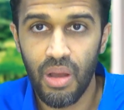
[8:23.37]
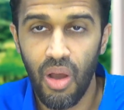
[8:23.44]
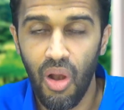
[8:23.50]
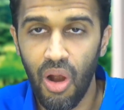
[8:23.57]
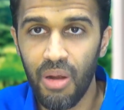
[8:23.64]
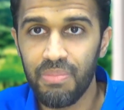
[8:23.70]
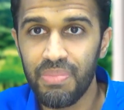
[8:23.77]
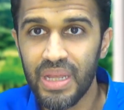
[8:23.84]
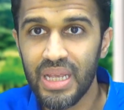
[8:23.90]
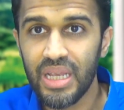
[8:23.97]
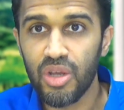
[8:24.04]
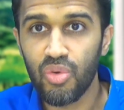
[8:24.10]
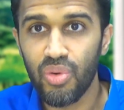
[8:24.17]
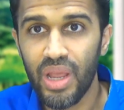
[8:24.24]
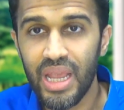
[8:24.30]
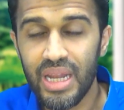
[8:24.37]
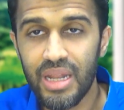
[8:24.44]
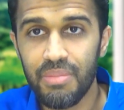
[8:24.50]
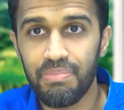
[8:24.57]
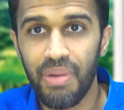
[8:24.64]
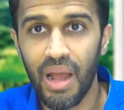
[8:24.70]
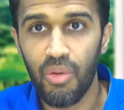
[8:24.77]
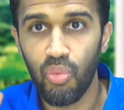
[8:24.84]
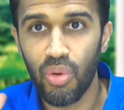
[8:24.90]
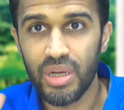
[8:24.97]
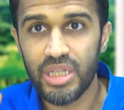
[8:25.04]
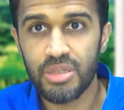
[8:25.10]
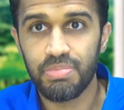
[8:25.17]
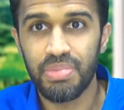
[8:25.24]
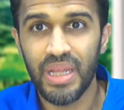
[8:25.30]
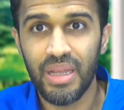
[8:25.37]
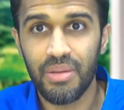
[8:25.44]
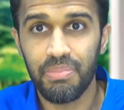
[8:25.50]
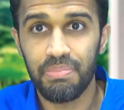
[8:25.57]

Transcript: are being created by what is being